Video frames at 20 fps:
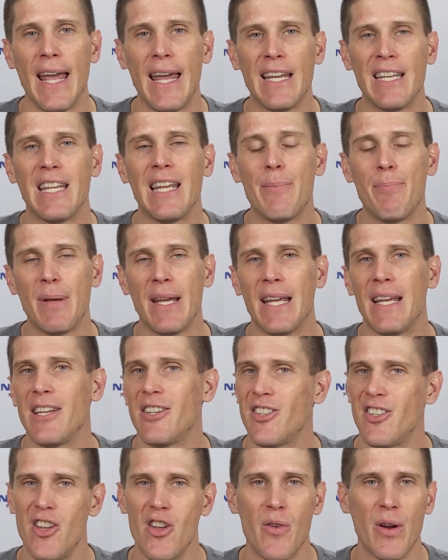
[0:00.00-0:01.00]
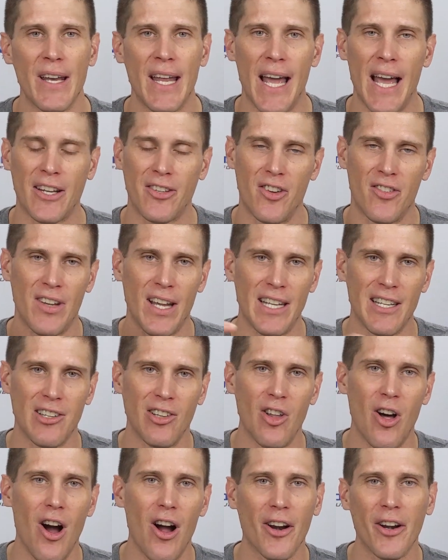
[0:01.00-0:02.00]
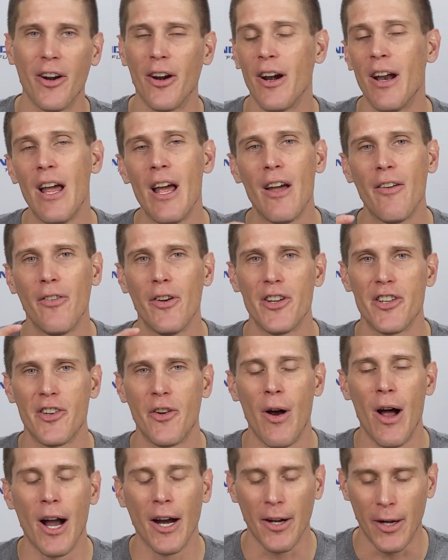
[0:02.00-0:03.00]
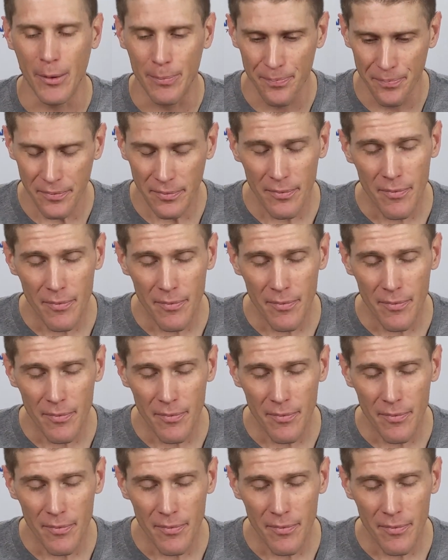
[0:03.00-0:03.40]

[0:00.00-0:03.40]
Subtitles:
ATP so you can exercise longer for stronger.